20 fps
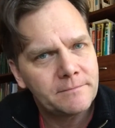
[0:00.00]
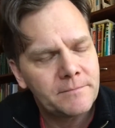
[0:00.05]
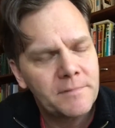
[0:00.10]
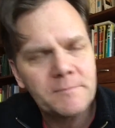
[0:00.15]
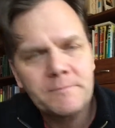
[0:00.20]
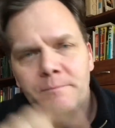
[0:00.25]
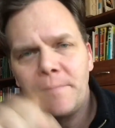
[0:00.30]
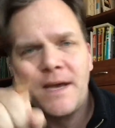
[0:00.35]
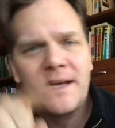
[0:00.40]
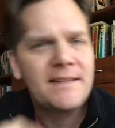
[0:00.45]

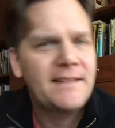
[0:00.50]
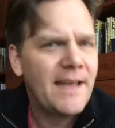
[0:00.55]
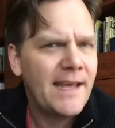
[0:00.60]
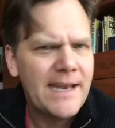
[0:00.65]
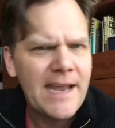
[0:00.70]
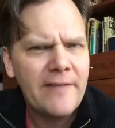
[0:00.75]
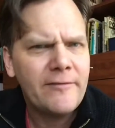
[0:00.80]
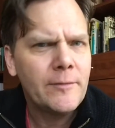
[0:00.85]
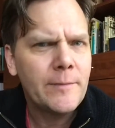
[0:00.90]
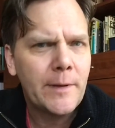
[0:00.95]
Back then,
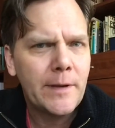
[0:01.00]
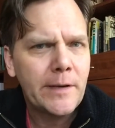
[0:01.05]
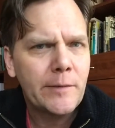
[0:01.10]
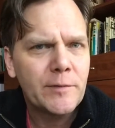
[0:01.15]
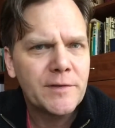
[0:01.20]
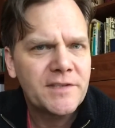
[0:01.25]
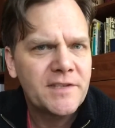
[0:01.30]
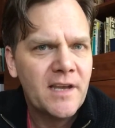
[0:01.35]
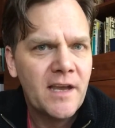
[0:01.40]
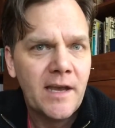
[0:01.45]
everybody
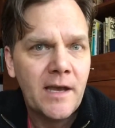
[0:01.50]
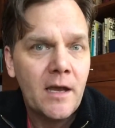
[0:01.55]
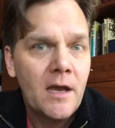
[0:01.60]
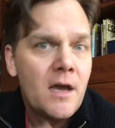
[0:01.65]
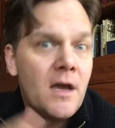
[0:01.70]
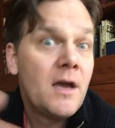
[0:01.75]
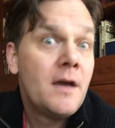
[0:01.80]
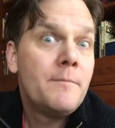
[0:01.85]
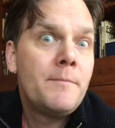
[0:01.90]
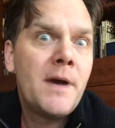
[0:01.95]
was saying,
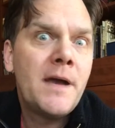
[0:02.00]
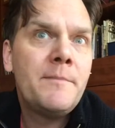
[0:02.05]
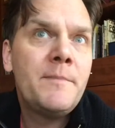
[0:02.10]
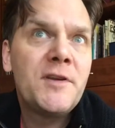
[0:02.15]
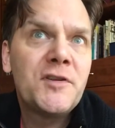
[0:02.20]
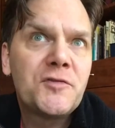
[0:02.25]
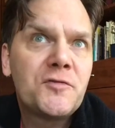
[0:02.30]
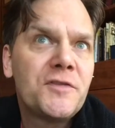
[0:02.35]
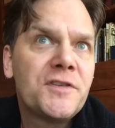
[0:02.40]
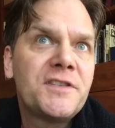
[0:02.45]
my
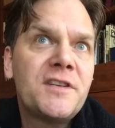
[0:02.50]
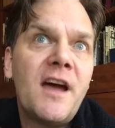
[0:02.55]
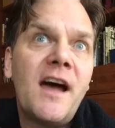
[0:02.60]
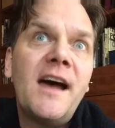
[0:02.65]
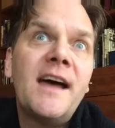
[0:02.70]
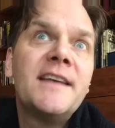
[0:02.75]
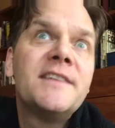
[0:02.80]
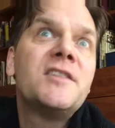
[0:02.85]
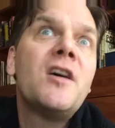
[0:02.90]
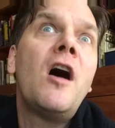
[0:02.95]
mistress'
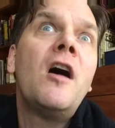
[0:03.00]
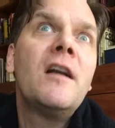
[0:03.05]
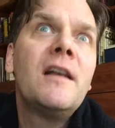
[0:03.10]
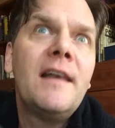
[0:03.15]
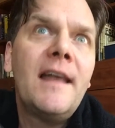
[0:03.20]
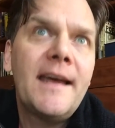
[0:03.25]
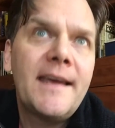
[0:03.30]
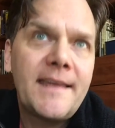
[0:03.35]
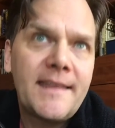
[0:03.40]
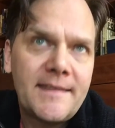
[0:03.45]
eyes are
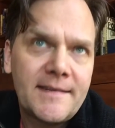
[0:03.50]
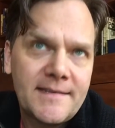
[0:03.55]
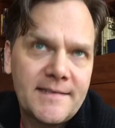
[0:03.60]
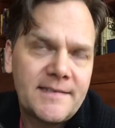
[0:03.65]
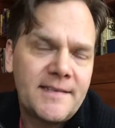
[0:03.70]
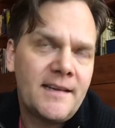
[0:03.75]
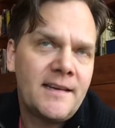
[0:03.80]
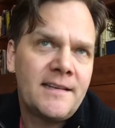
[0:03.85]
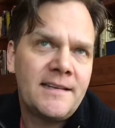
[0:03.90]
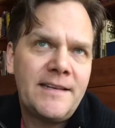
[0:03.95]
like the
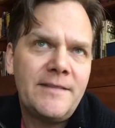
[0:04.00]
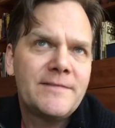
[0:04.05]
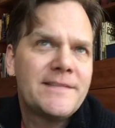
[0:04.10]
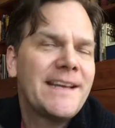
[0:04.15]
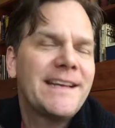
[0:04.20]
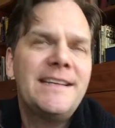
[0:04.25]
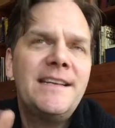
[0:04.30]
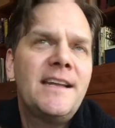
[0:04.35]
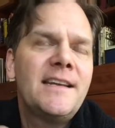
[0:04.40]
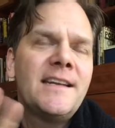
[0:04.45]
sun. He was
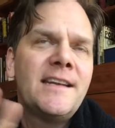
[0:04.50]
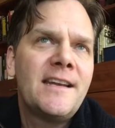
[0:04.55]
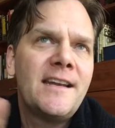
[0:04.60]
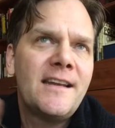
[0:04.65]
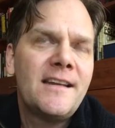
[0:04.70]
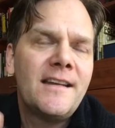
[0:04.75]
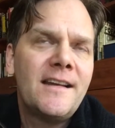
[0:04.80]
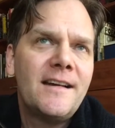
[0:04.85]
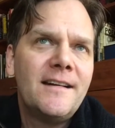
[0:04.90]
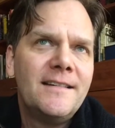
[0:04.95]
like, no, no,
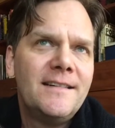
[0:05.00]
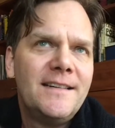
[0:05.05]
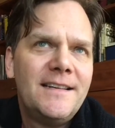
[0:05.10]
no, no, no.